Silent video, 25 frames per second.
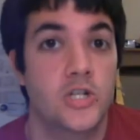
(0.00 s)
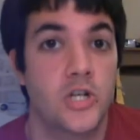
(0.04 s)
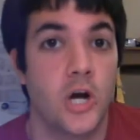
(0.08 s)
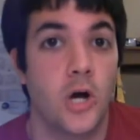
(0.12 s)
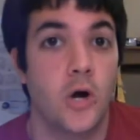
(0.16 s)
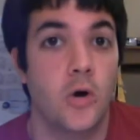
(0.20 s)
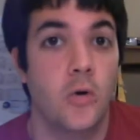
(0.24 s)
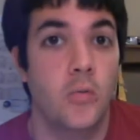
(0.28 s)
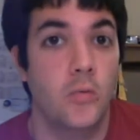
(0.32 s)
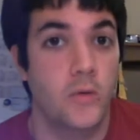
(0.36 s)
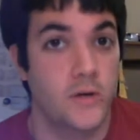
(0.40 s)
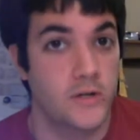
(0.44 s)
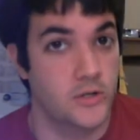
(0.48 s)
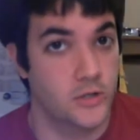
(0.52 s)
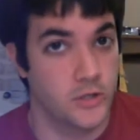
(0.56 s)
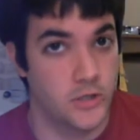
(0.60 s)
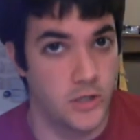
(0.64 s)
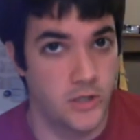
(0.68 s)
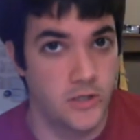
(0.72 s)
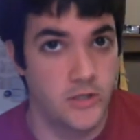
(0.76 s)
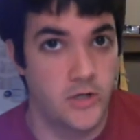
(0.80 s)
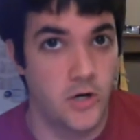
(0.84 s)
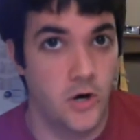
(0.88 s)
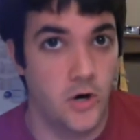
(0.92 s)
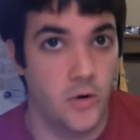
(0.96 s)
Joe, when you're
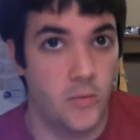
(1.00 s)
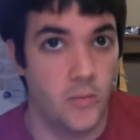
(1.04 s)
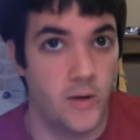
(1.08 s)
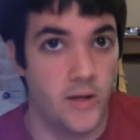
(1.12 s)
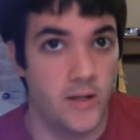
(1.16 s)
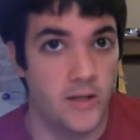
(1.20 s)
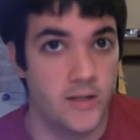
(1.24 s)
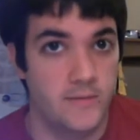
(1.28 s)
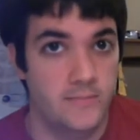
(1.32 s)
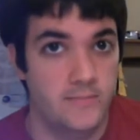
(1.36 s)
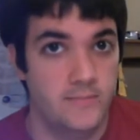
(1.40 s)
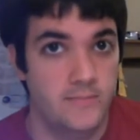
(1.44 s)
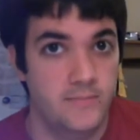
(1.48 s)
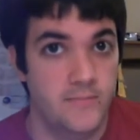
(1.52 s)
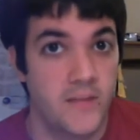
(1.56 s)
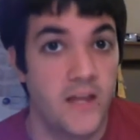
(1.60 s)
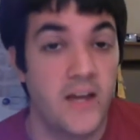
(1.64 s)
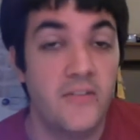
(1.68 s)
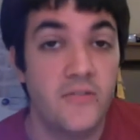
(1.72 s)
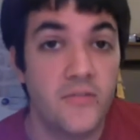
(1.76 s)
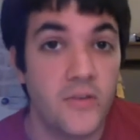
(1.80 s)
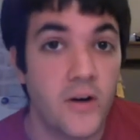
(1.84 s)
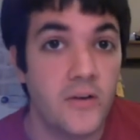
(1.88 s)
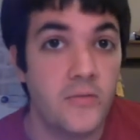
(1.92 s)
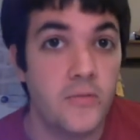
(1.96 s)
done cartwheeling,
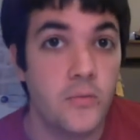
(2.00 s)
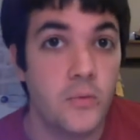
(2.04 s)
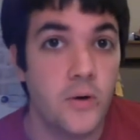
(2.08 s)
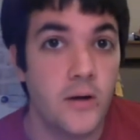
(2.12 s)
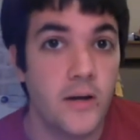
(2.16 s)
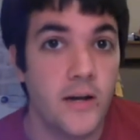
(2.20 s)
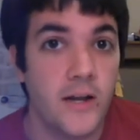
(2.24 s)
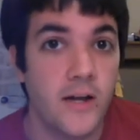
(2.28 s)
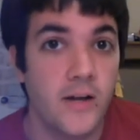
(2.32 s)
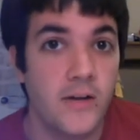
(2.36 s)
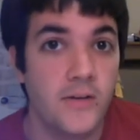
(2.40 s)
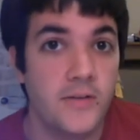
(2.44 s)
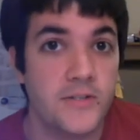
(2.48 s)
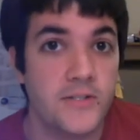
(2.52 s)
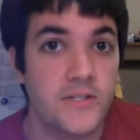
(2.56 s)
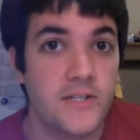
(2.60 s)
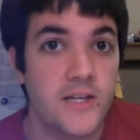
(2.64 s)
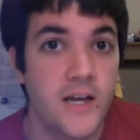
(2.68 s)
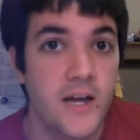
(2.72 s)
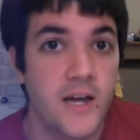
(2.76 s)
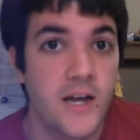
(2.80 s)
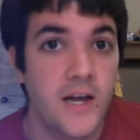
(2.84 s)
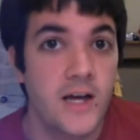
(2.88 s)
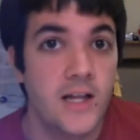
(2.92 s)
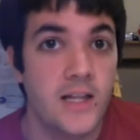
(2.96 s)
and for everyone else,
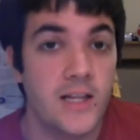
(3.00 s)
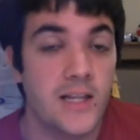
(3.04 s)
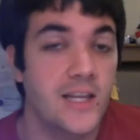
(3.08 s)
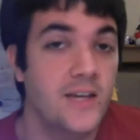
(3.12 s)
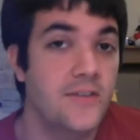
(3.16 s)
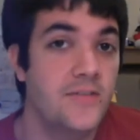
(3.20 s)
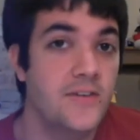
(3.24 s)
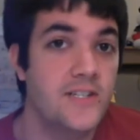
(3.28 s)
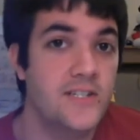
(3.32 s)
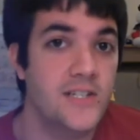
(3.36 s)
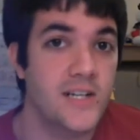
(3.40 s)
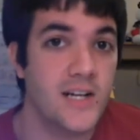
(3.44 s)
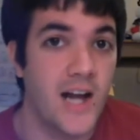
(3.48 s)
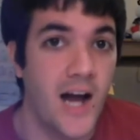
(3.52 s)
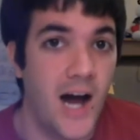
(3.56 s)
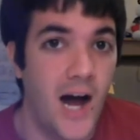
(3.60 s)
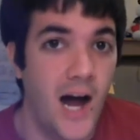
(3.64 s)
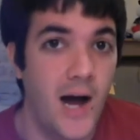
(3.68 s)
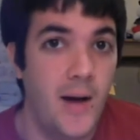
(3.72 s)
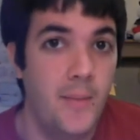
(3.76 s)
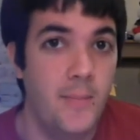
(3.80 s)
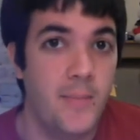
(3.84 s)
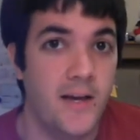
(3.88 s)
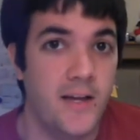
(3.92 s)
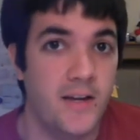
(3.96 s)
leave us a
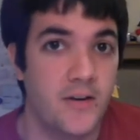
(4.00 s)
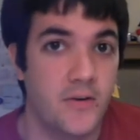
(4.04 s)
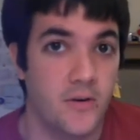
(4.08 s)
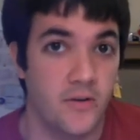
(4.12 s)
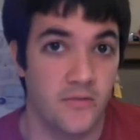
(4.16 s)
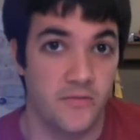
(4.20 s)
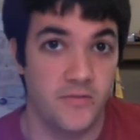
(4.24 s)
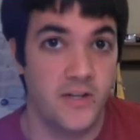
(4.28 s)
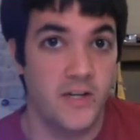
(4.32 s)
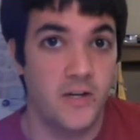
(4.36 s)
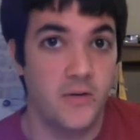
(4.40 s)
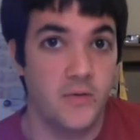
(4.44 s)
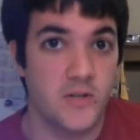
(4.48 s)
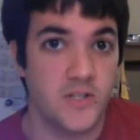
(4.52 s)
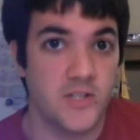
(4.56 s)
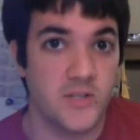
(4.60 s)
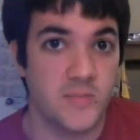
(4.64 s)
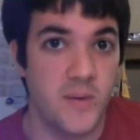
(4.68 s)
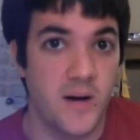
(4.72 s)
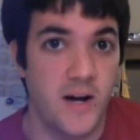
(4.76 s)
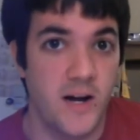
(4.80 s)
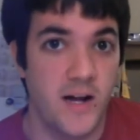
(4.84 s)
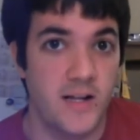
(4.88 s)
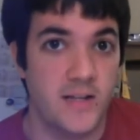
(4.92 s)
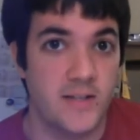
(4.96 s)
comment or a video
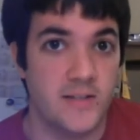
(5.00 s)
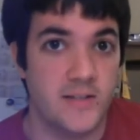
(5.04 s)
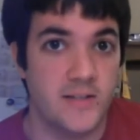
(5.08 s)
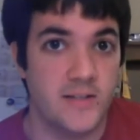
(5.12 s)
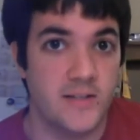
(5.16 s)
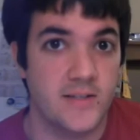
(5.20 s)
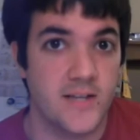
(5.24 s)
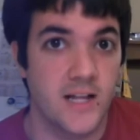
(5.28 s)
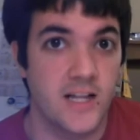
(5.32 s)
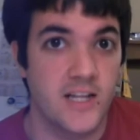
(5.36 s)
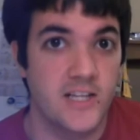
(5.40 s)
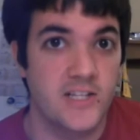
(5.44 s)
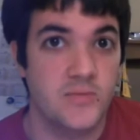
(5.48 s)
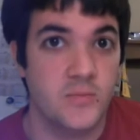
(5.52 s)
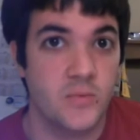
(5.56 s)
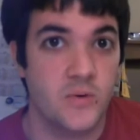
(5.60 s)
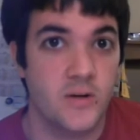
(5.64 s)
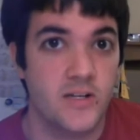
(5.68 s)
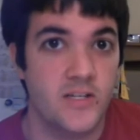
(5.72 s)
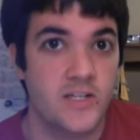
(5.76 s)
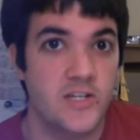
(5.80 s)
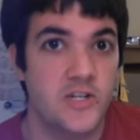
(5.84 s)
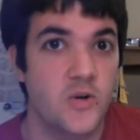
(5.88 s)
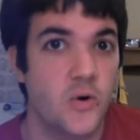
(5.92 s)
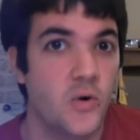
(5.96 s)
response. Tell us
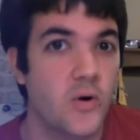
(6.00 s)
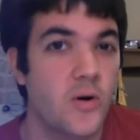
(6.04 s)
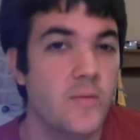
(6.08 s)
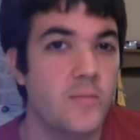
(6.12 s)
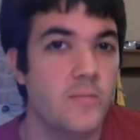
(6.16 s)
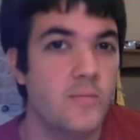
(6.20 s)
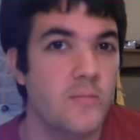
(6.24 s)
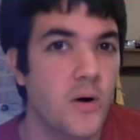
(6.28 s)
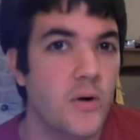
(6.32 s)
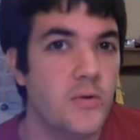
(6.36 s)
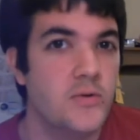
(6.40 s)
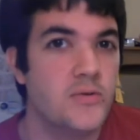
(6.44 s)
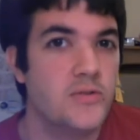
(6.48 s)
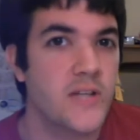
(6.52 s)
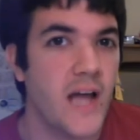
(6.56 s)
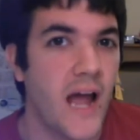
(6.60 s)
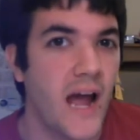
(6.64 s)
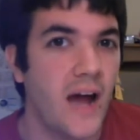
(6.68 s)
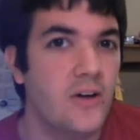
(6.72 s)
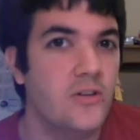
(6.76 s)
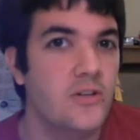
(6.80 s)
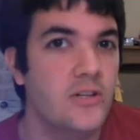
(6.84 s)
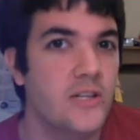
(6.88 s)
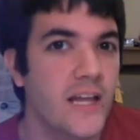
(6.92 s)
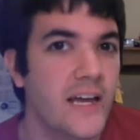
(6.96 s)
what your most
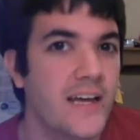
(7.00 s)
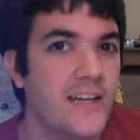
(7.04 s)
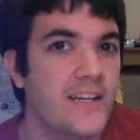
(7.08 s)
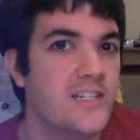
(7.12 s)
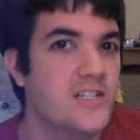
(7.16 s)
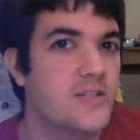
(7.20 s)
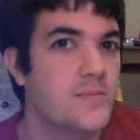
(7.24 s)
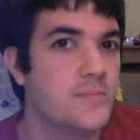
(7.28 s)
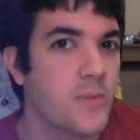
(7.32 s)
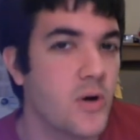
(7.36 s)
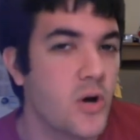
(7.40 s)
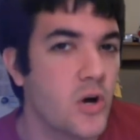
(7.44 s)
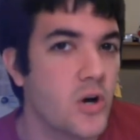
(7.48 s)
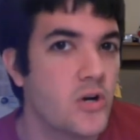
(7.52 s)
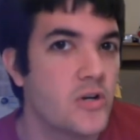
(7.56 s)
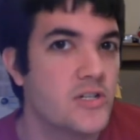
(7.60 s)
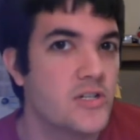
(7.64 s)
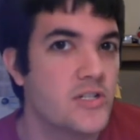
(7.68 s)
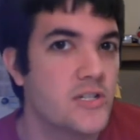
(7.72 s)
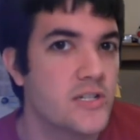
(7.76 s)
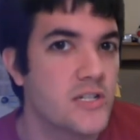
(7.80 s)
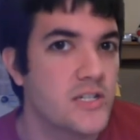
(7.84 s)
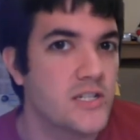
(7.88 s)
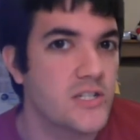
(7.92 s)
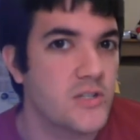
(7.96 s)
outlandish
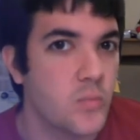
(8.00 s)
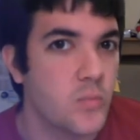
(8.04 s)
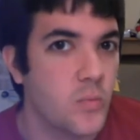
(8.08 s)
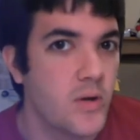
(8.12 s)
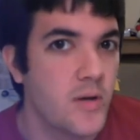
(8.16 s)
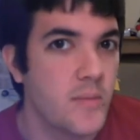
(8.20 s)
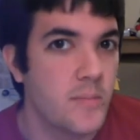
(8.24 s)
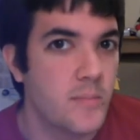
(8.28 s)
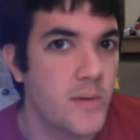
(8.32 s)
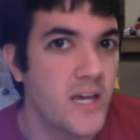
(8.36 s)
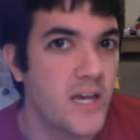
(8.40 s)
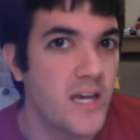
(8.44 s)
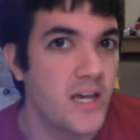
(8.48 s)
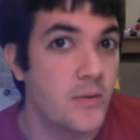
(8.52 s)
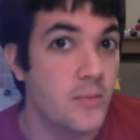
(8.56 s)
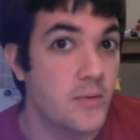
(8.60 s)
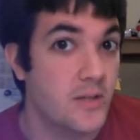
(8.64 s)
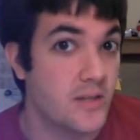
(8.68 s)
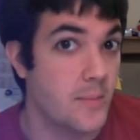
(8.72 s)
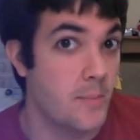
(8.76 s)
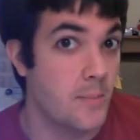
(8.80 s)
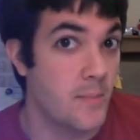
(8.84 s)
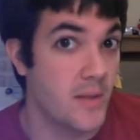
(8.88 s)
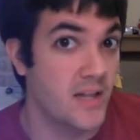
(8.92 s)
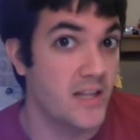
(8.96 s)
purchase would be
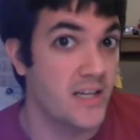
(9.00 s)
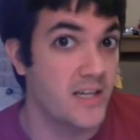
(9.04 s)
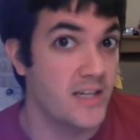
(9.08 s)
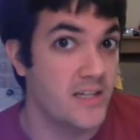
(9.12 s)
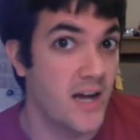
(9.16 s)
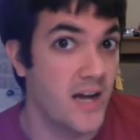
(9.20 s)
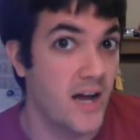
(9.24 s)
with a million